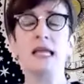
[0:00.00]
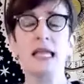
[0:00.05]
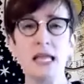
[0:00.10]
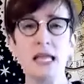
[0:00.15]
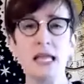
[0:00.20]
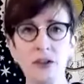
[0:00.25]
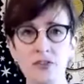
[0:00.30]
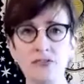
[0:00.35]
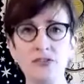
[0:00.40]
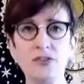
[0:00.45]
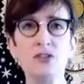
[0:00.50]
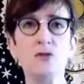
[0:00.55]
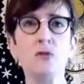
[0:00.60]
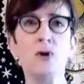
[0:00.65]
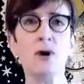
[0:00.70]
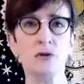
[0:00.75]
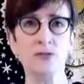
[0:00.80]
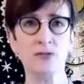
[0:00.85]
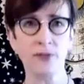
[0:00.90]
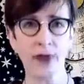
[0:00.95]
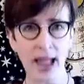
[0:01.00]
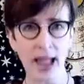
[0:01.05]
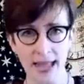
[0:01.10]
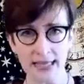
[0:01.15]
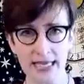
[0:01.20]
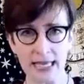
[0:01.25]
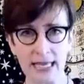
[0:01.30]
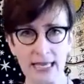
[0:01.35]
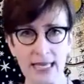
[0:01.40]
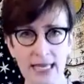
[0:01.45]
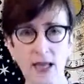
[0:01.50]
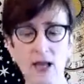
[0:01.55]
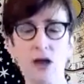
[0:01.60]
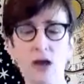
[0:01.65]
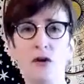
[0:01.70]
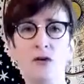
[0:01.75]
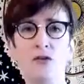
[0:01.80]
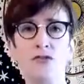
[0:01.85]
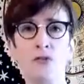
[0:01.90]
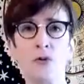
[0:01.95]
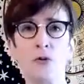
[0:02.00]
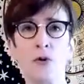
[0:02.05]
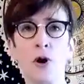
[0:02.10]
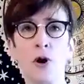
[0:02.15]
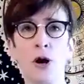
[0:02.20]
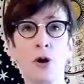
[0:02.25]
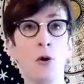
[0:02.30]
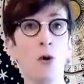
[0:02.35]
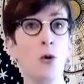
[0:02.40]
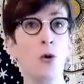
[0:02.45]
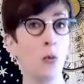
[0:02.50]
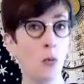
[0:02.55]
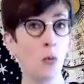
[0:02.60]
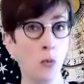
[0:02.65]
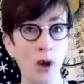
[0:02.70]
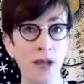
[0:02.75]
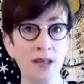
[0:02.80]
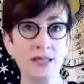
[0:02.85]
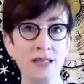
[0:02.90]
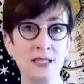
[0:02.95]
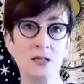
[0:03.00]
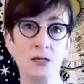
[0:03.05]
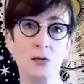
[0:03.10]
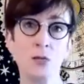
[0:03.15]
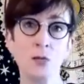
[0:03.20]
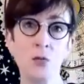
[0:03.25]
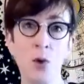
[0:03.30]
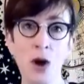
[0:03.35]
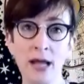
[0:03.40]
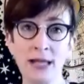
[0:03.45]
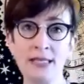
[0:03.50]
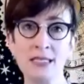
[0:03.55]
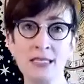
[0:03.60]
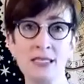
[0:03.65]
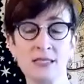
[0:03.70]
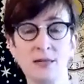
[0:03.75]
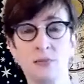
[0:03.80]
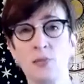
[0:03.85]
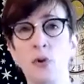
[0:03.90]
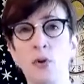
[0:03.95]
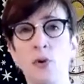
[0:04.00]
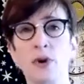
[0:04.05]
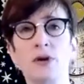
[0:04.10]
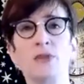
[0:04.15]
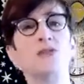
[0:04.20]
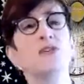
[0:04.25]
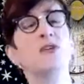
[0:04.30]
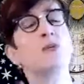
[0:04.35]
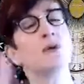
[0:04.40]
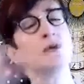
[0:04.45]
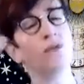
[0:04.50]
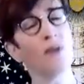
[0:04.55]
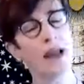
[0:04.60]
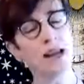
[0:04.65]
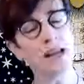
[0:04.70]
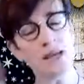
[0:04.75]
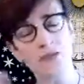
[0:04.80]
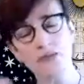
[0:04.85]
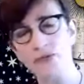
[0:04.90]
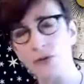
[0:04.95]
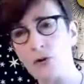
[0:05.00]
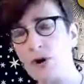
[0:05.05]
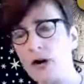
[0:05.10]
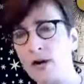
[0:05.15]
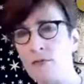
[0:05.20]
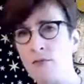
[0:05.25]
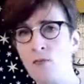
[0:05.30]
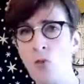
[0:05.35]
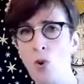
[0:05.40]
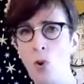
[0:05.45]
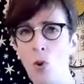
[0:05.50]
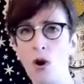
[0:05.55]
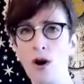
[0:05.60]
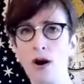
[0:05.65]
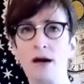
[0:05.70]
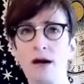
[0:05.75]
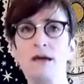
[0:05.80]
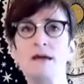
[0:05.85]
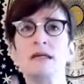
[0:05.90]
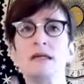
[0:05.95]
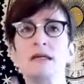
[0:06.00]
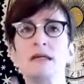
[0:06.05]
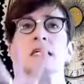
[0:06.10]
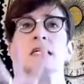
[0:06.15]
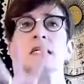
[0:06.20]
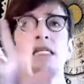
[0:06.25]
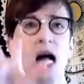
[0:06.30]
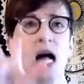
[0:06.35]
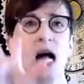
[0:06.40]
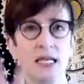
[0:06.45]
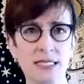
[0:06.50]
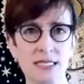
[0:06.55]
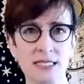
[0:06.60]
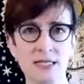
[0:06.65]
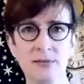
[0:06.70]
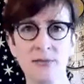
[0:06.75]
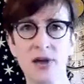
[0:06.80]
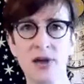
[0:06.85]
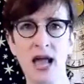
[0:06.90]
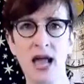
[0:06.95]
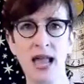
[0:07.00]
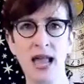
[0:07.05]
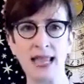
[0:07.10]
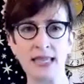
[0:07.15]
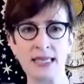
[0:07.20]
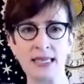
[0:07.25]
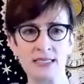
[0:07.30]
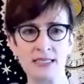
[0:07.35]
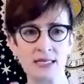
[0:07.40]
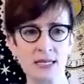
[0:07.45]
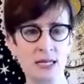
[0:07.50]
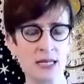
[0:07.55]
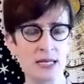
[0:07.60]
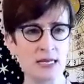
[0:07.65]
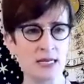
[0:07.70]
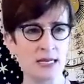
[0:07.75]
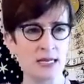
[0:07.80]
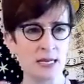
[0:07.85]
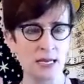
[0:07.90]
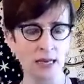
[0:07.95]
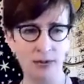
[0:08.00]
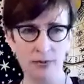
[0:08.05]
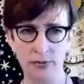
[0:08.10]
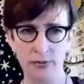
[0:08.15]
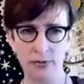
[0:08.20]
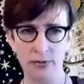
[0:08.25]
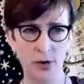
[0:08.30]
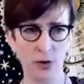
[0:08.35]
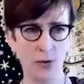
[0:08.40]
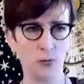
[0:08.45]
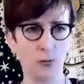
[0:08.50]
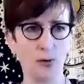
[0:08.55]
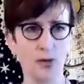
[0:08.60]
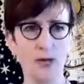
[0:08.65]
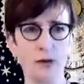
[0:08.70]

If you are ready for one-to-one support, if you are ready for a more customized, you know,